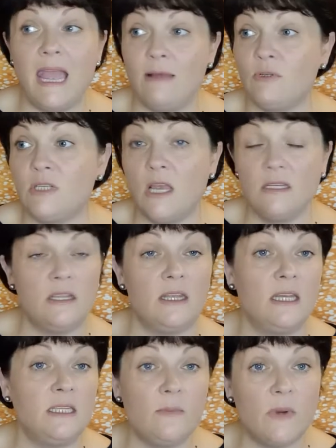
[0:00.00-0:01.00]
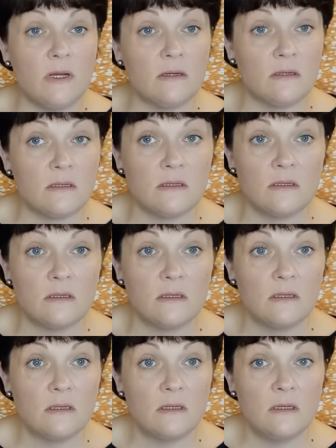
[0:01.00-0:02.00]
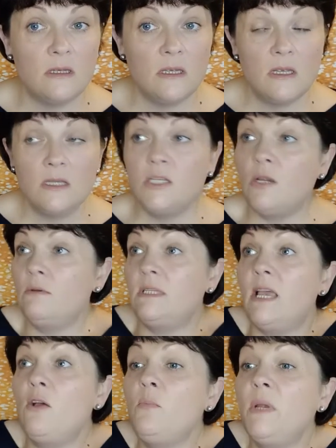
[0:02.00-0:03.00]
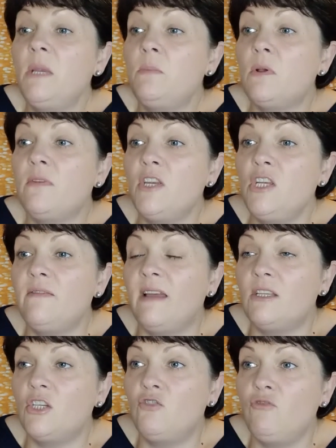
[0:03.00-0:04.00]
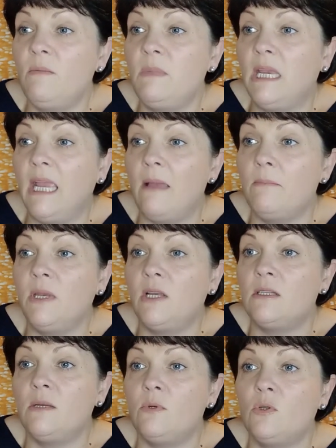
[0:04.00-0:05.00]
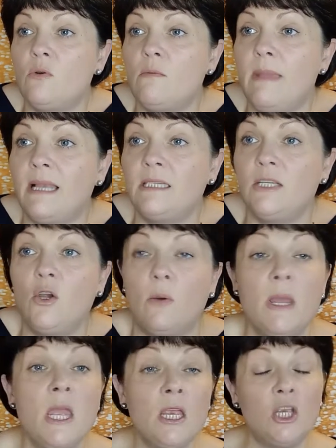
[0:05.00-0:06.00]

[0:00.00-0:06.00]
outside of the litter box. Don't tell people that you've had to trim your cat because he was all matted up,